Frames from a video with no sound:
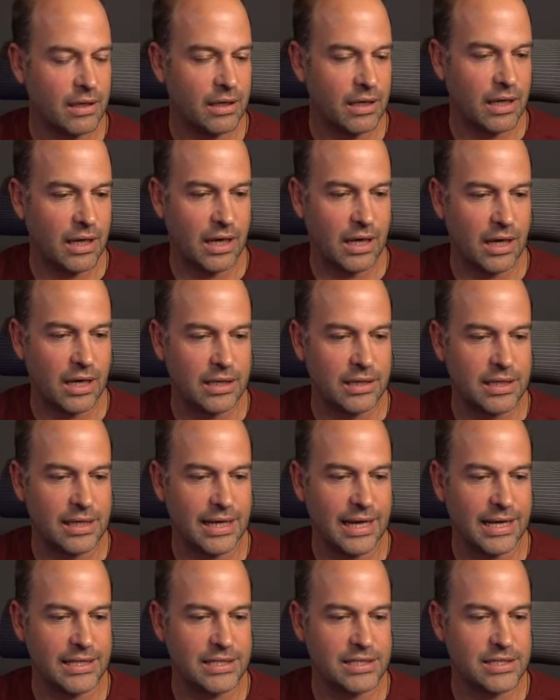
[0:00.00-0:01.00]
the
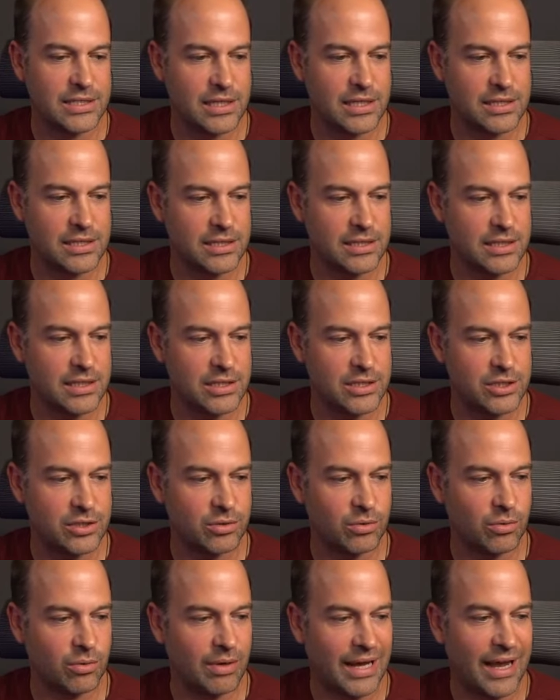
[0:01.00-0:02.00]
lens doesn't
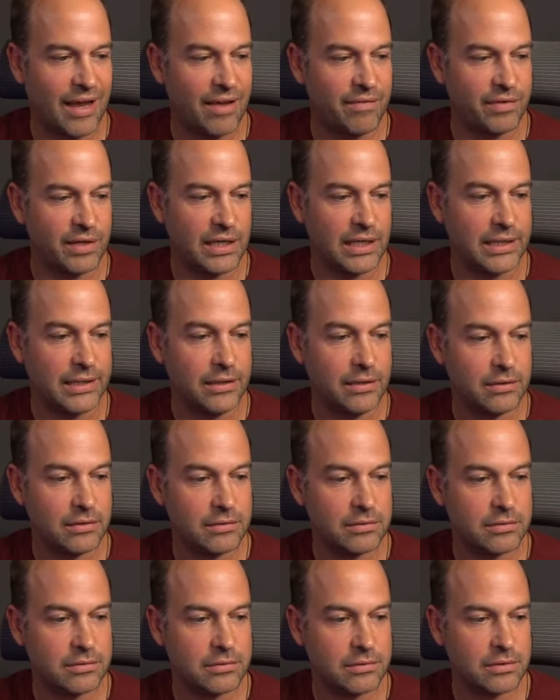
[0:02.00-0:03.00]
distort heavily,
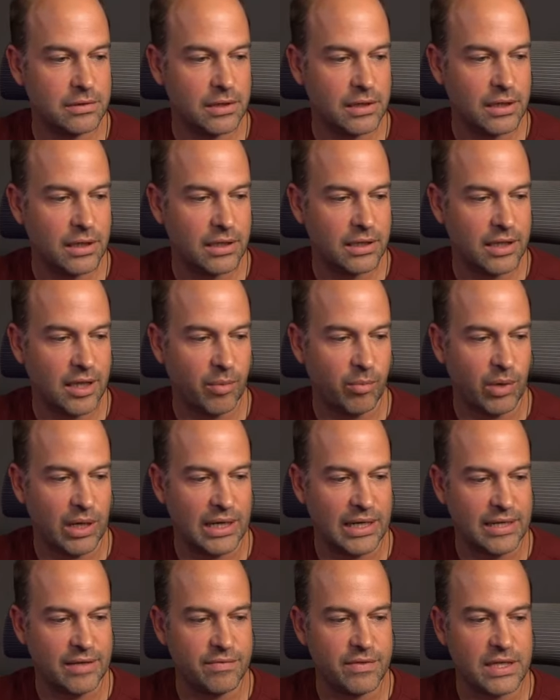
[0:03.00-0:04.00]
then we
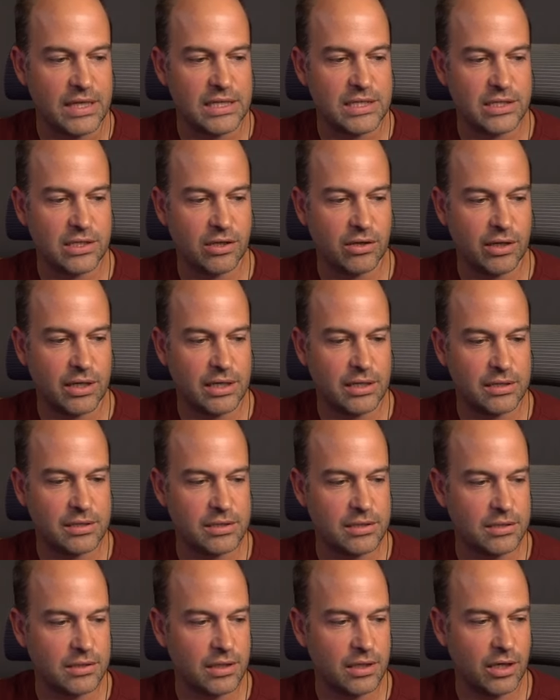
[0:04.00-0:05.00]
leave these
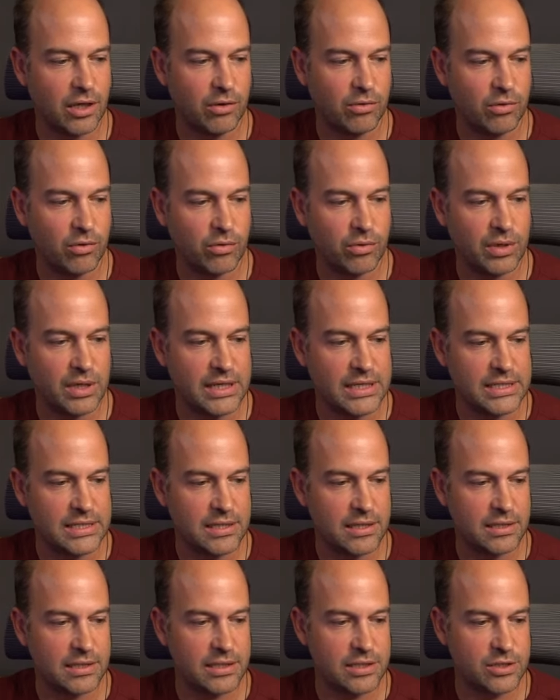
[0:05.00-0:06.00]
sliders alone, or at least
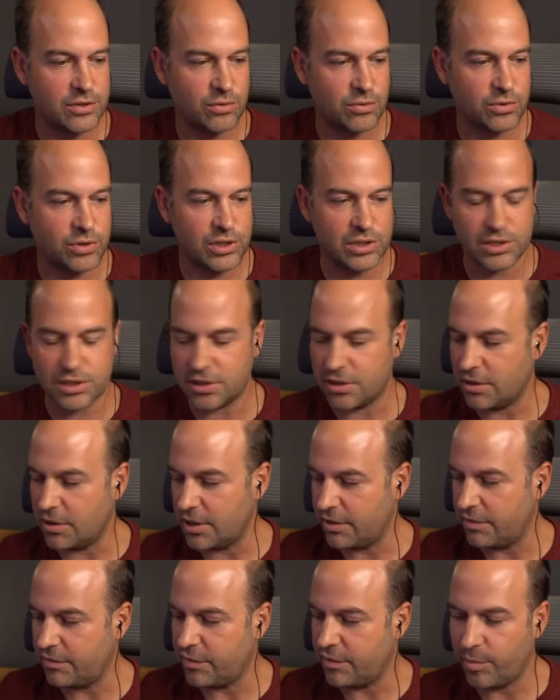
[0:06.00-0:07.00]
the distortion
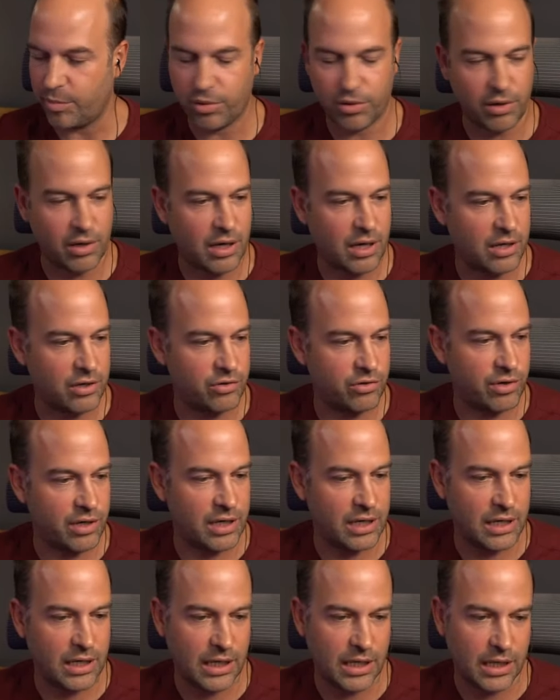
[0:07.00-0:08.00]
slider. If I put 100
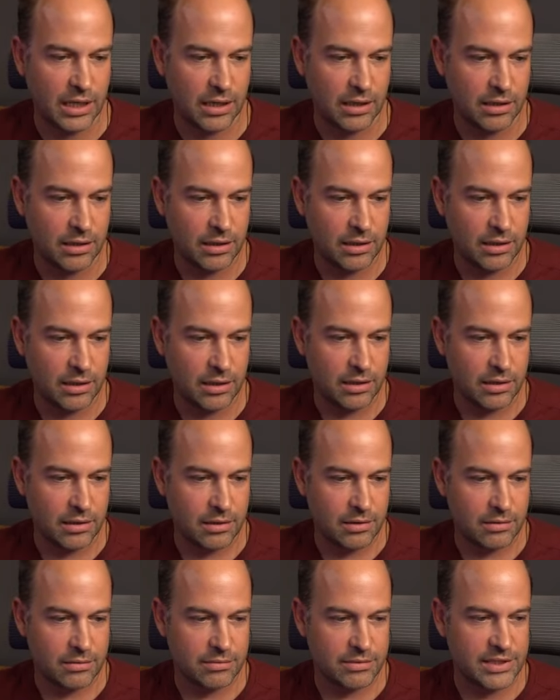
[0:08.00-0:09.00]
in here,
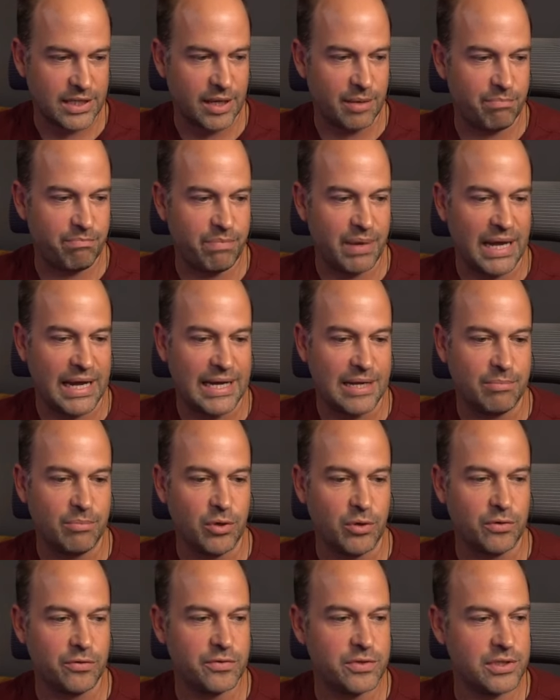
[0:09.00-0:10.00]
see, it barely
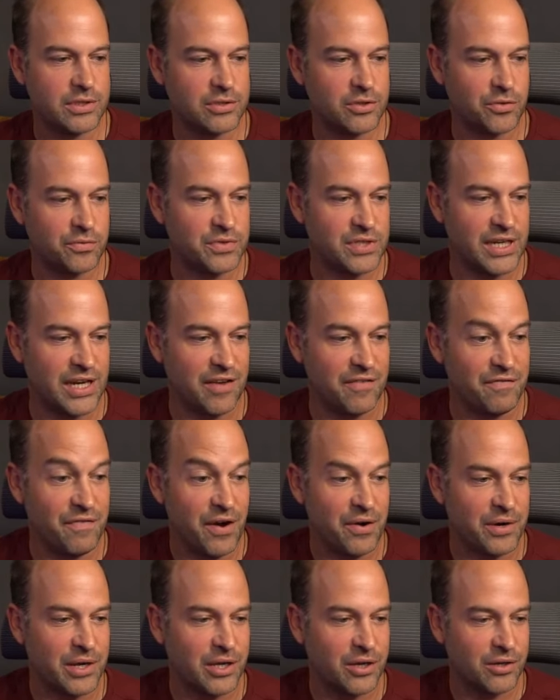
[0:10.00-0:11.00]
moves. It's obviously a
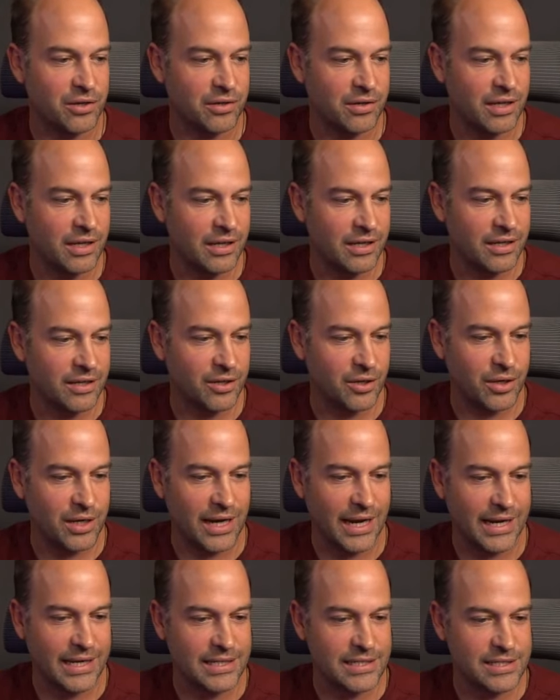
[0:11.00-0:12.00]
very good
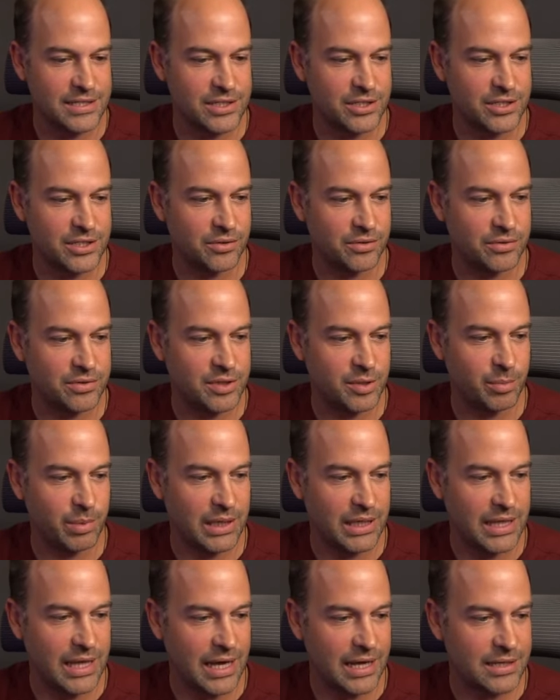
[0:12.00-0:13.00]
lens to
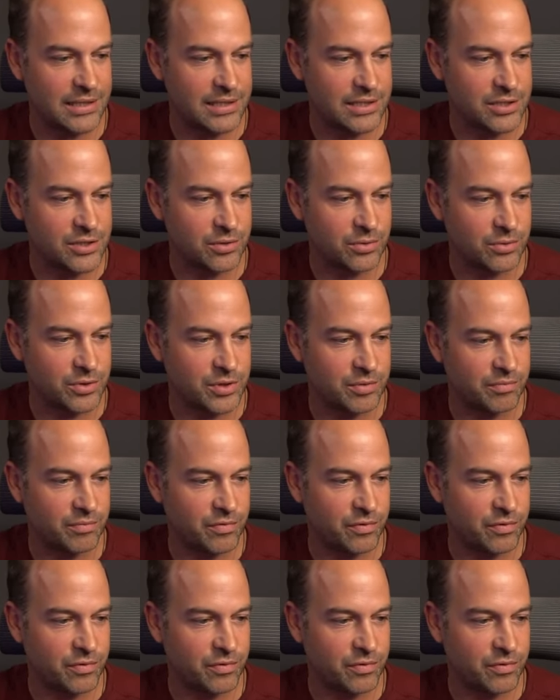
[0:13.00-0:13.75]
be that distortion